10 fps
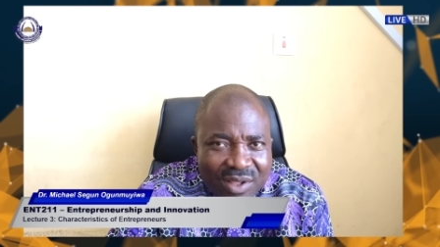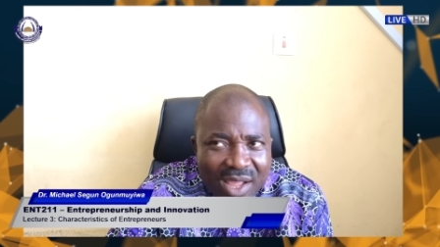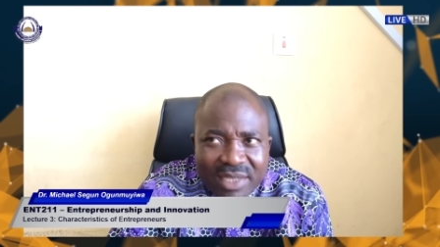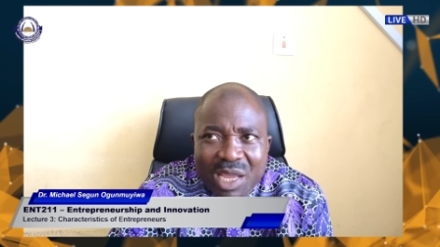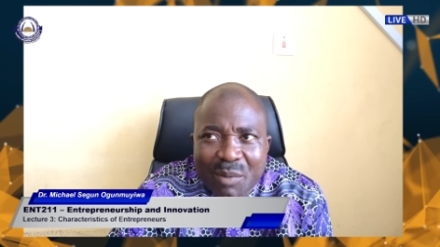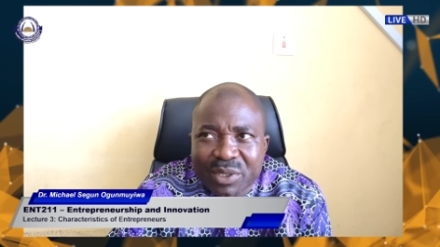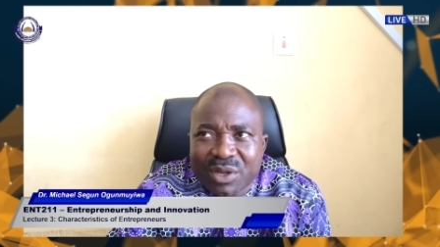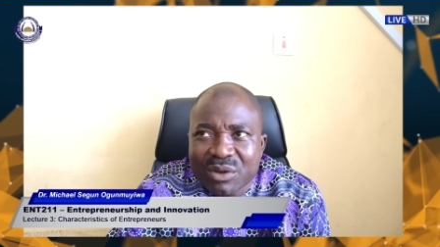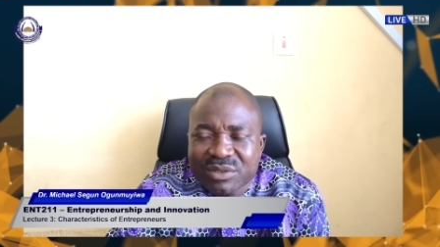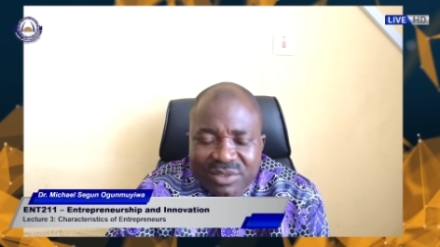
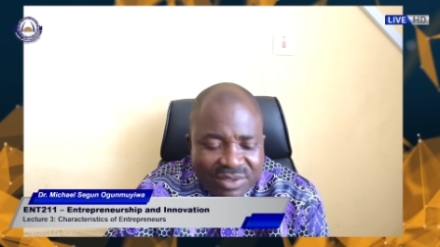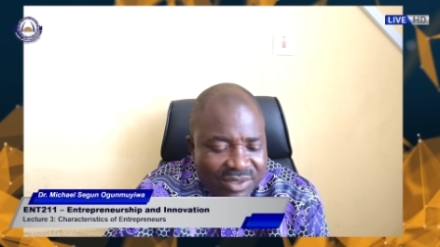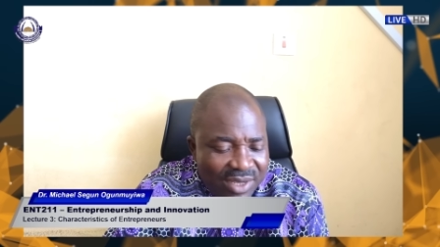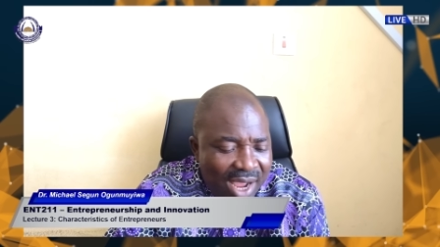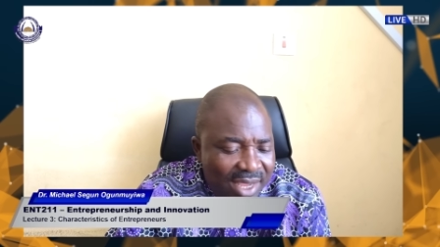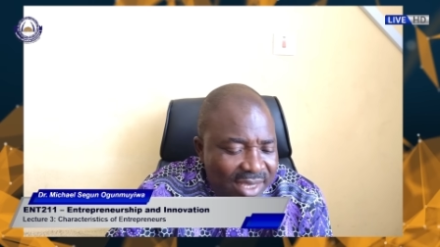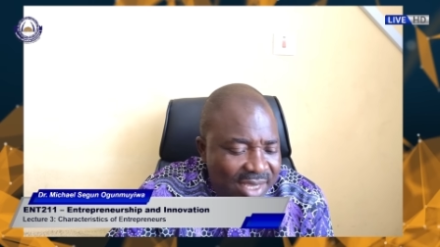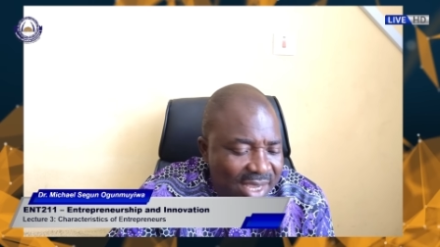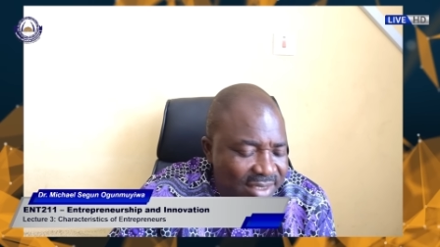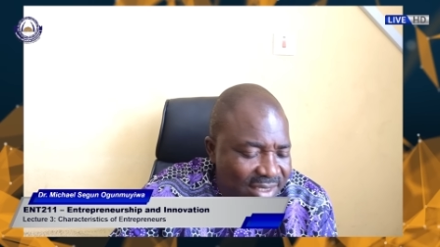entrepreneurs are
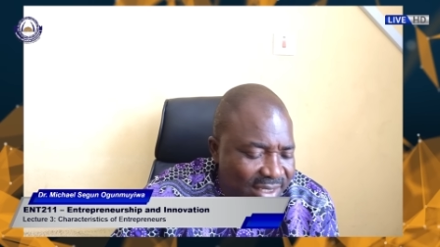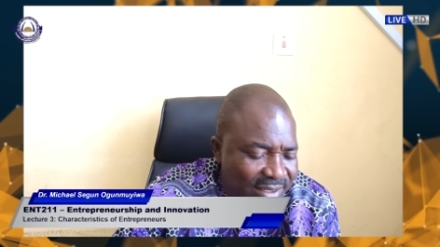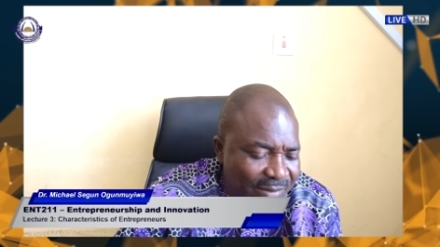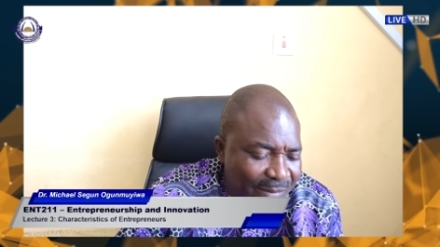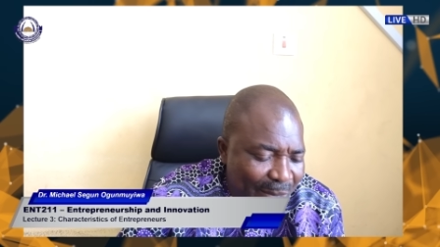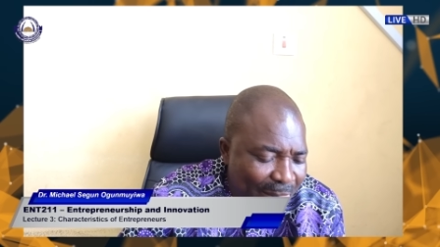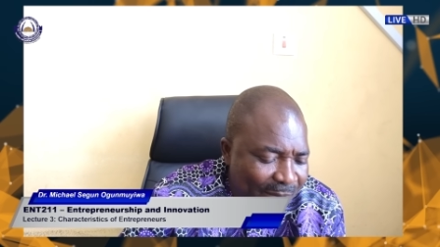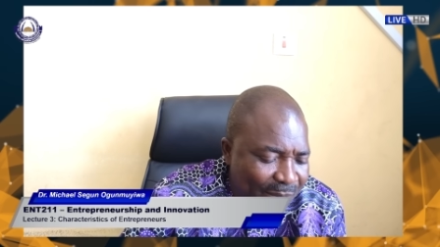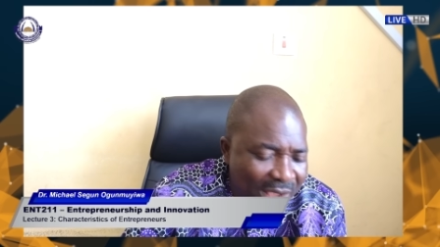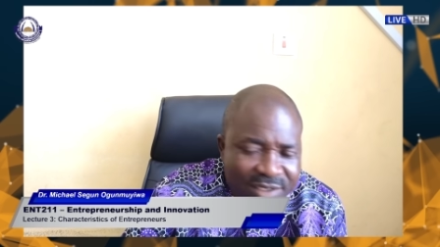again seen
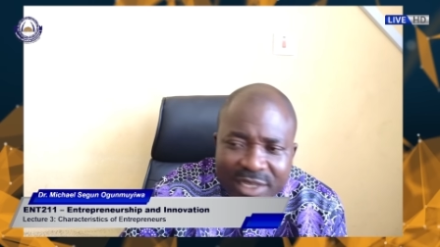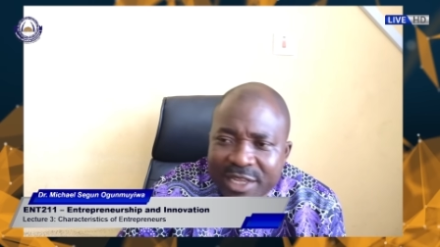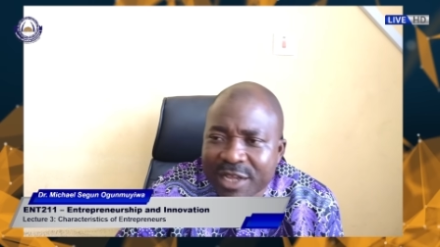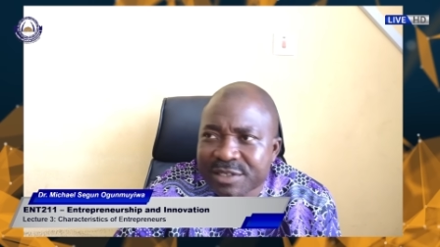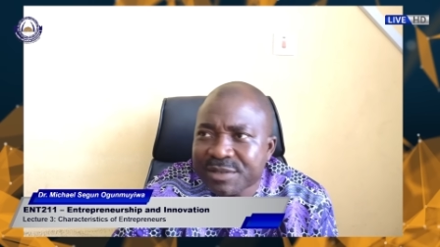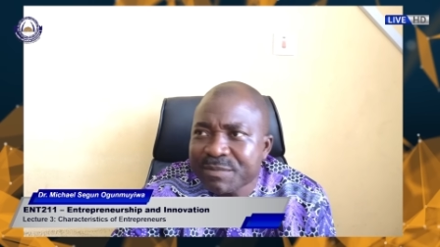as leaders.